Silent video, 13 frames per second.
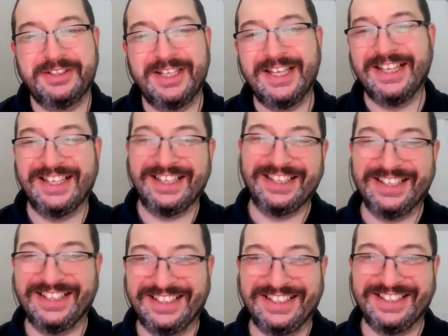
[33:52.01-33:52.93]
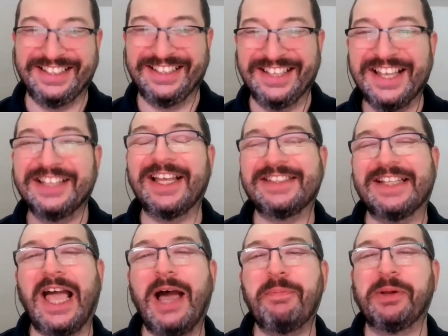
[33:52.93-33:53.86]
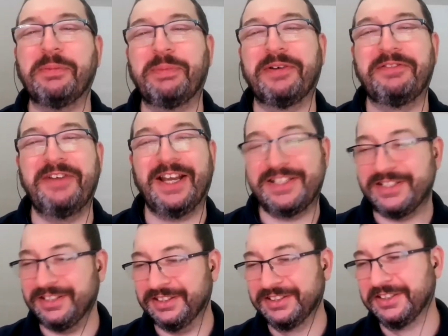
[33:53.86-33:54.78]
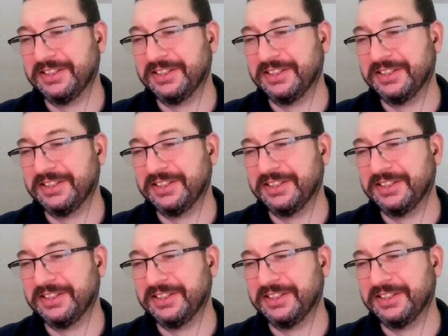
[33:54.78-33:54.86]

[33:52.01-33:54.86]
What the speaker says: That's Apple perfection.